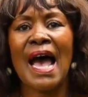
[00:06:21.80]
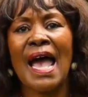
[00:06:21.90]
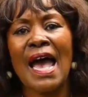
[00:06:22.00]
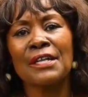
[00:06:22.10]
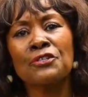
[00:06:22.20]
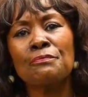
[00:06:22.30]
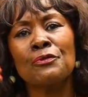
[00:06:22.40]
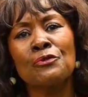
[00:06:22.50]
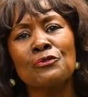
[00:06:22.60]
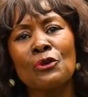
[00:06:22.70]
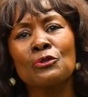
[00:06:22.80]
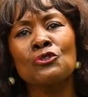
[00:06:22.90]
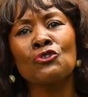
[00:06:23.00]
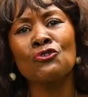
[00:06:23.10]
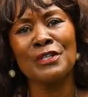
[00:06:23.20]
I had to prune those
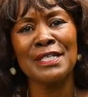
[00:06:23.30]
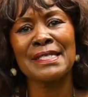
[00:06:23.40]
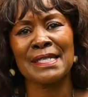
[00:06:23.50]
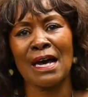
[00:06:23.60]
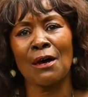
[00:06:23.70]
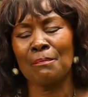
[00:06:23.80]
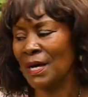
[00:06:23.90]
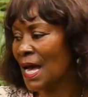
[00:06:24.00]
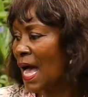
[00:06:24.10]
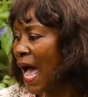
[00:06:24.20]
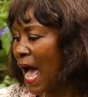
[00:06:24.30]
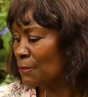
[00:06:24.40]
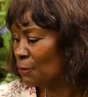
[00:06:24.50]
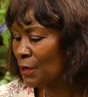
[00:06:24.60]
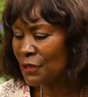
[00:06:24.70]
trees up.
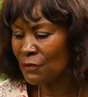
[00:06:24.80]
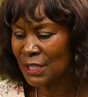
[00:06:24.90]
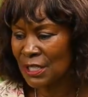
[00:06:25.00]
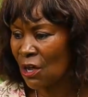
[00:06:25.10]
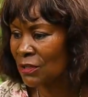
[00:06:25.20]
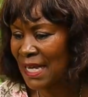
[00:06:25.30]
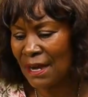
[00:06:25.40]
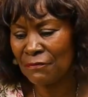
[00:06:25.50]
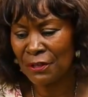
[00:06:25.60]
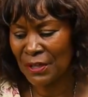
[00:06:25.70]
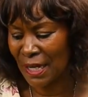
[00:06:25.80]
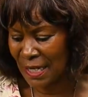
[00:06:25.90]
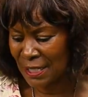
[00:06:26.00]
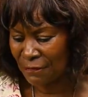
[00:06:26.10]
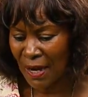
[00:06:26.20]
And with the result, everything
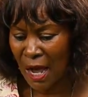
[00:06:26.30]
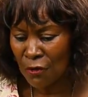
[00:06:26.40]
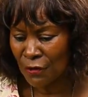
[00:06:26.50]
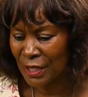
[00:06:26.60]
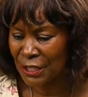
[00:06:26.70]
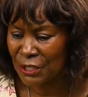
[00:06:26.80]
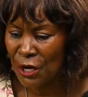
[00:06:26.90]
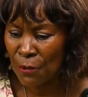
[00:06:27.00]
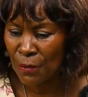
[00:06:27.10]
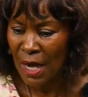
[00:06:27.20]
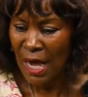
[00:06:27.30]
is flowering. So